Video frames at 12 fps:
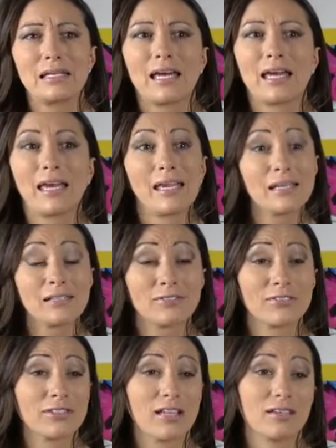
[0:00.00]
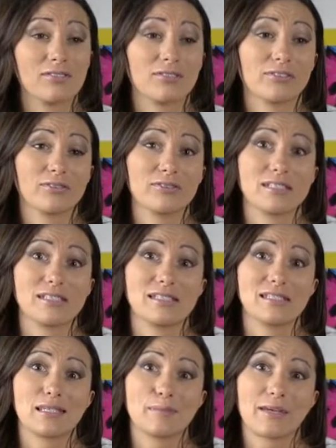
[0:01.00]
I hate it for a lot of different
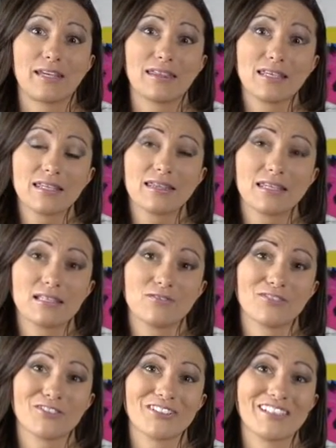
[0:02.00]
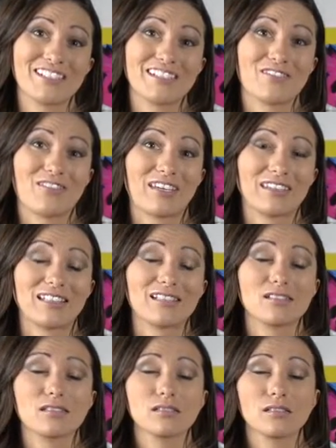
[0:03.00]
reasons, but I think the difficulty is the fact that
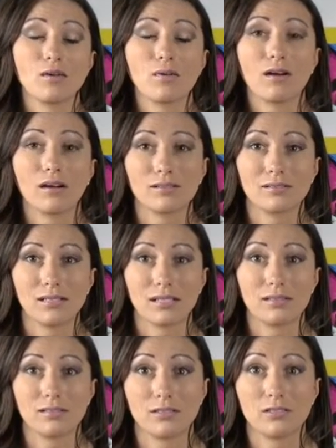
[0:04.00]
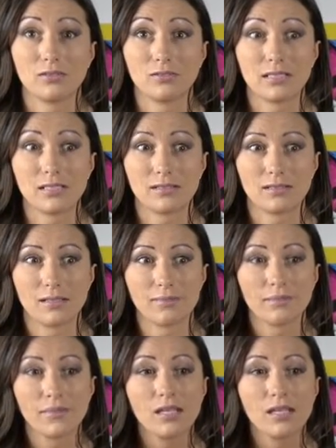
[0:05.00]
it's so hard to get in tune easily.